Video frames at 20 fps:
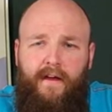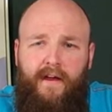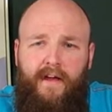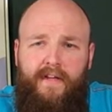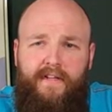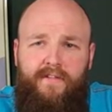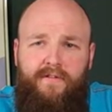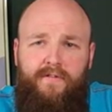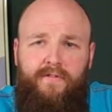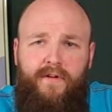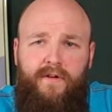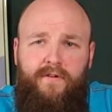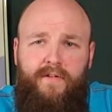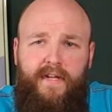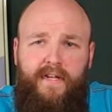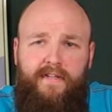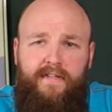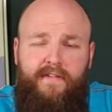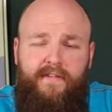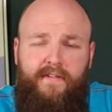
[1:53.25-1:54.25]
I do know
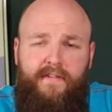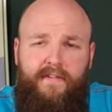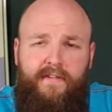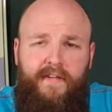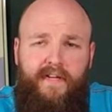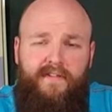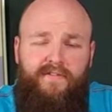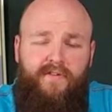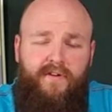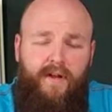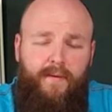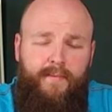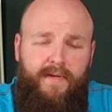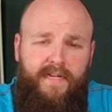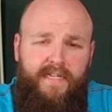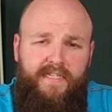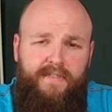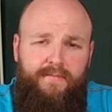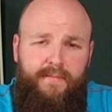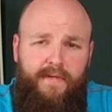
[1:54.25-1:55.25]
that,
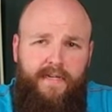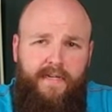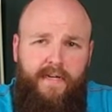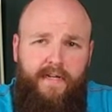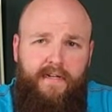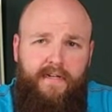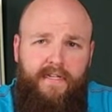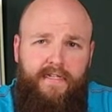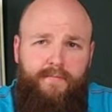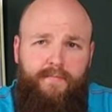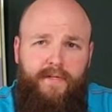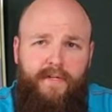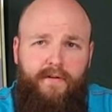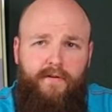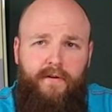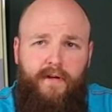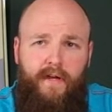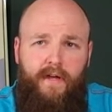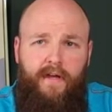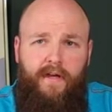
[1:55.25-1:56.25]
gastronomically speaking, this
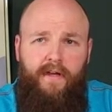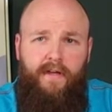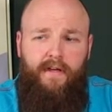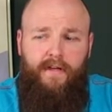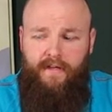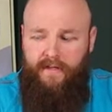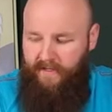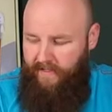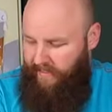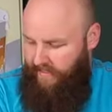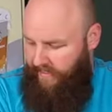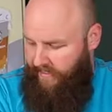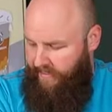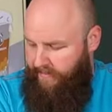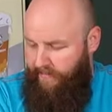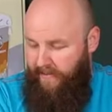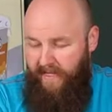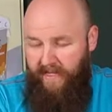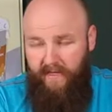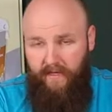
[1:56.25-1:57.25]
beer is
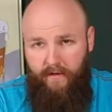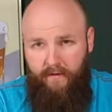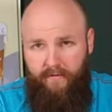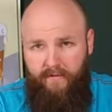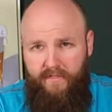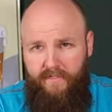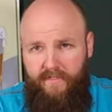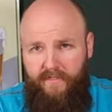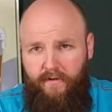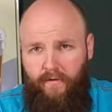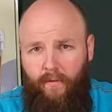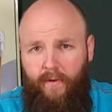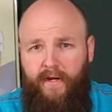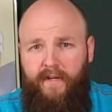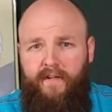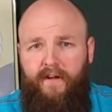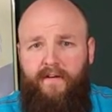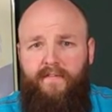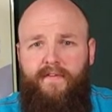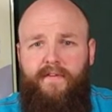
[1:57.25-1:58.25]
being used
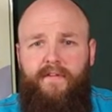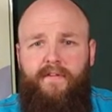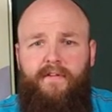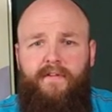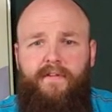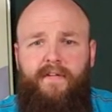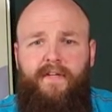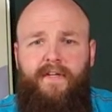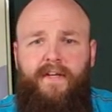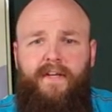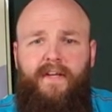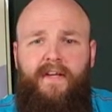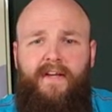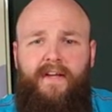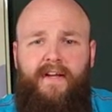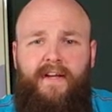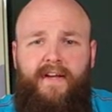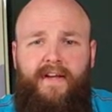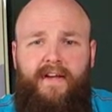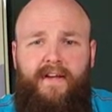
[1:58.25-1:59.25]
quite often.
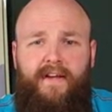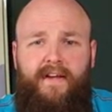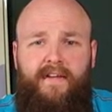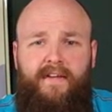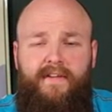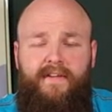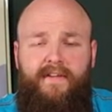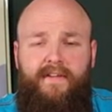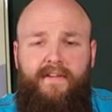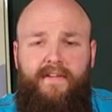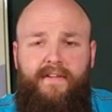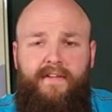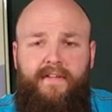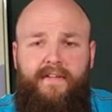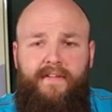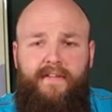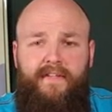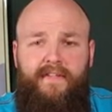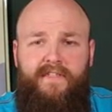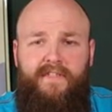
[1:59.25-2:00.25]
Uh,
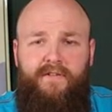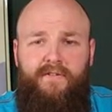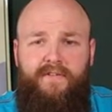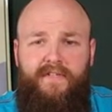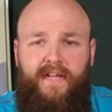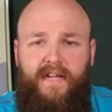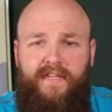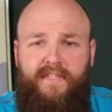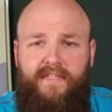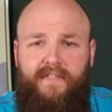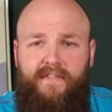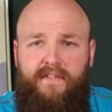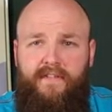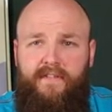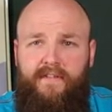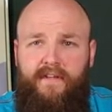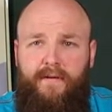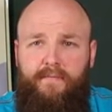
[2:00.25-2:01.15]
it's used as an